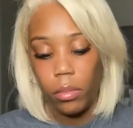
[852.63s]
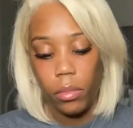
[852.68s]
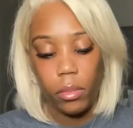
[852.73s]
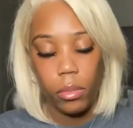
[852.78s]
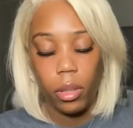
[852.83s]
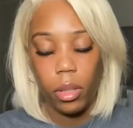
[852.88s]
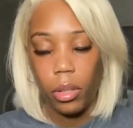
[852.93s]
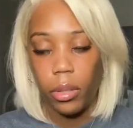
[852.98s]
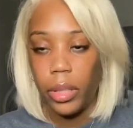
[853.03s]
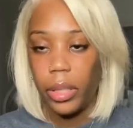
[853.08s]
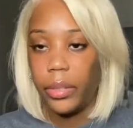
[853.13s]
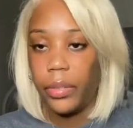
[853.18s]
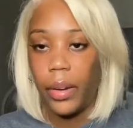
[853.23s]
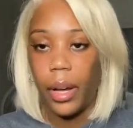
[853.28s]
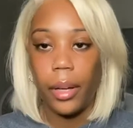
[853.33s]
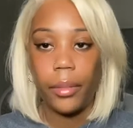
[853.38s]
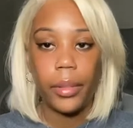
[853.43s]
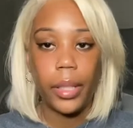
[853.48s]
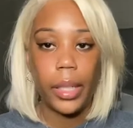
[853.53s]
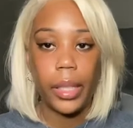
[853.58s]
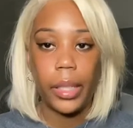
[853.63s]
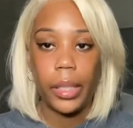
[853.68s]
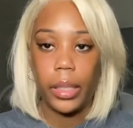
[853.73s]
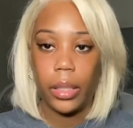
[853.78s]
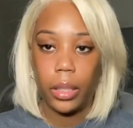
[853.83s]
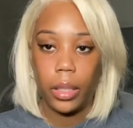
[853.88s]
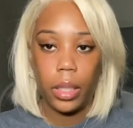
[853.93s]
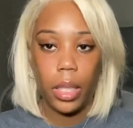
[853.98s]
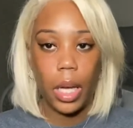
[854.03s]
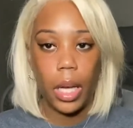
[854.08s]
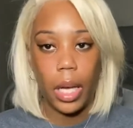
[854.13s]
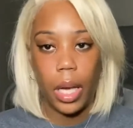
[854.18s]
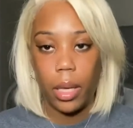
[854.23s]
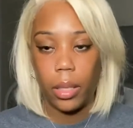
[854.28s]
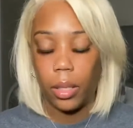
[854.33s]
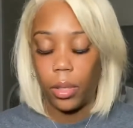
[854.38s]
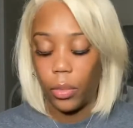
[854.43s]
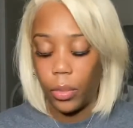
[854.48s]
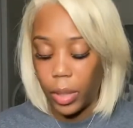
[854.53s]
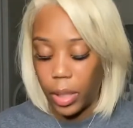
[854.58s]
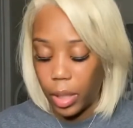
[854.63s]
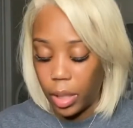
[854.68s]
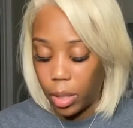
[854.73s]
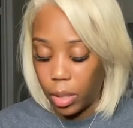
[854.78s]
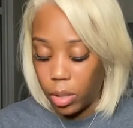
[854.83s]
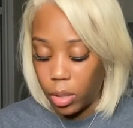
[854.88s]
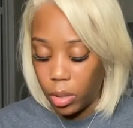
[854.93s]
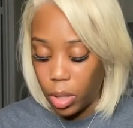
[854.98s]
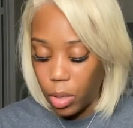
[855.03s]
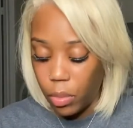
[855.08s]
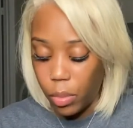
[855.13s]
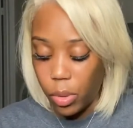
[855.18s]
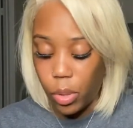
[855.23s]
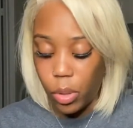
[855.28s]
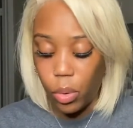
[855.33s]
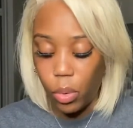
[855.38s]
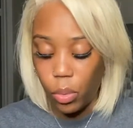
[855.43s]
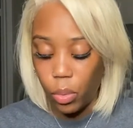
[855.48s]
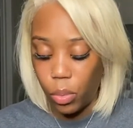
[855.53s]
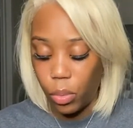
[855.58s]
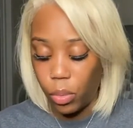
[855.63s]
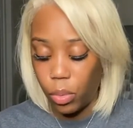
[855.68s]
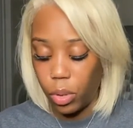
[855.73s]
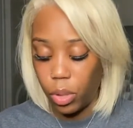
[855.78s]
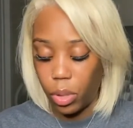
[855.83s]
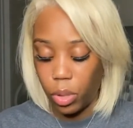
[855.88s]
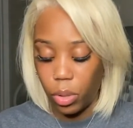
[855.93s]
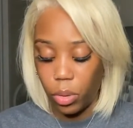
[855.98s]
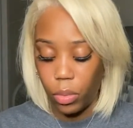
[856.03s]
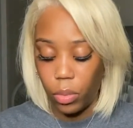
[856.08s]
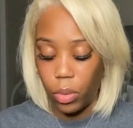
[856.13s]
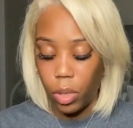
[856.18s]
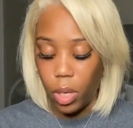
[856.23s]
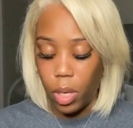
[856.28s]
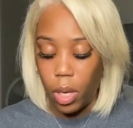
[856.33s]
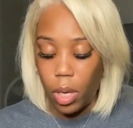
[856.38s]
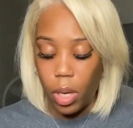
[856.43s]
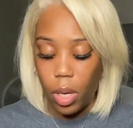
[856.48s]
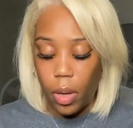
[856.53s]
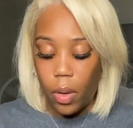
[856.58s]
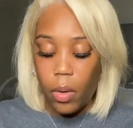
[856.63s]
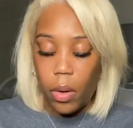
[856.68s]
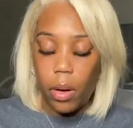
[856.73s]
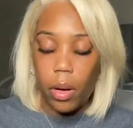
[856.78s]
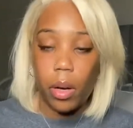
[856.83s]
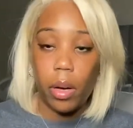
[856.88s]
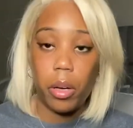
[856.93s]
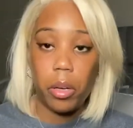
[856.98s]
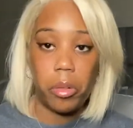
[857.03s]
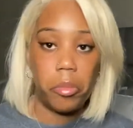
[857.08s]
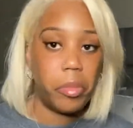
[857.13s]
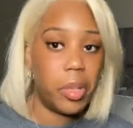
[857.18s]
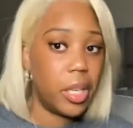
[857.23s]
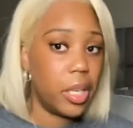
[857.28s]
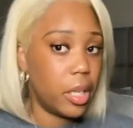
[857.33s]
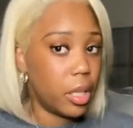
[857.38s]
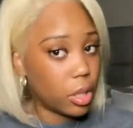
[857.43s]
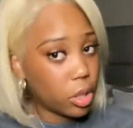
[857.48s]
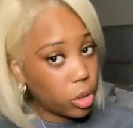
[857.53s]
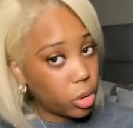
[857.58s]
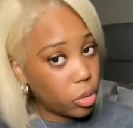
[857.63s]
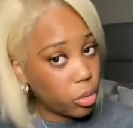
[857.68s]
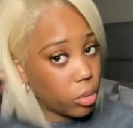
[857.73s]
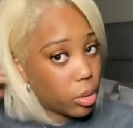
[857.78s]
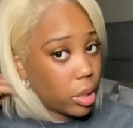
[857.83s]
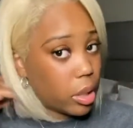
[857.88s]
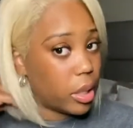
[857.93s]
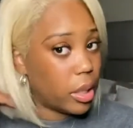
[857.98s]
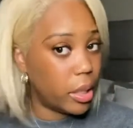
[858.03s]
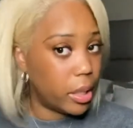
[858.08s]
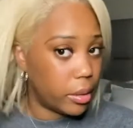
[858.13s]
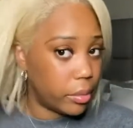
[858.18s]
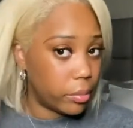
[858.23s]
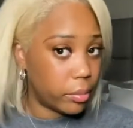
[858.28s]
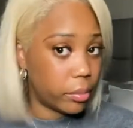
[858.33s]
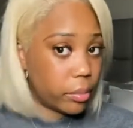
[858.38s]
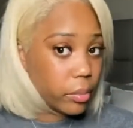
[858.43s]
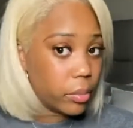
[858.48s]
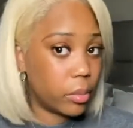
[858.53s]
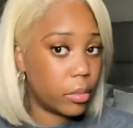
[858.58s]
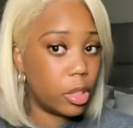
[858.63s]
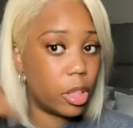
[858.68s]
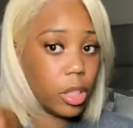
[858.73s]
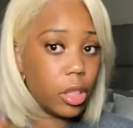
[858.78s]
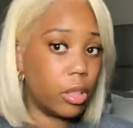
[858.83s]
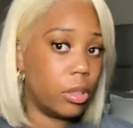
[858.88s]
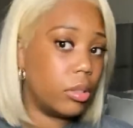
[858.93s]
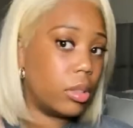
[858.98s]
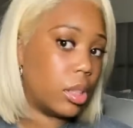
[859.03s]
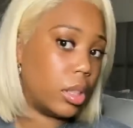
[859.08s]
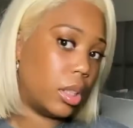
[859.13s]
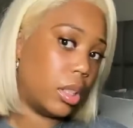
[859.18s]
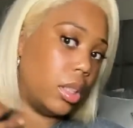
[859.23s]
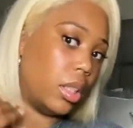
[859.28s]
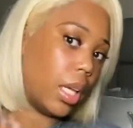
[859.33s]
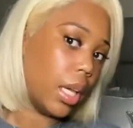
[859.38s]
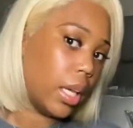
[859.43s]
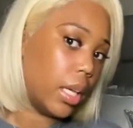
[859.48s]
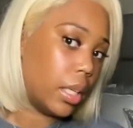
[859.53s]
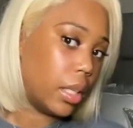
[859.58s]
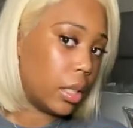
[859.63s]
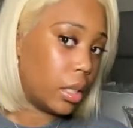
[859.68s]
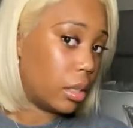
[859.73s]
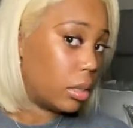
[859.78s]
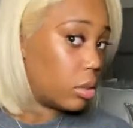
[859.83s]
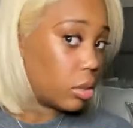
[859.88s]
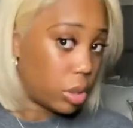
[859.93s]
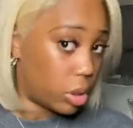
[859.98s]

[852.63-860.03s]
3 to 5 days, I got the wig. So that was cool, you know. It is true to length. You know, this is an 8-inch.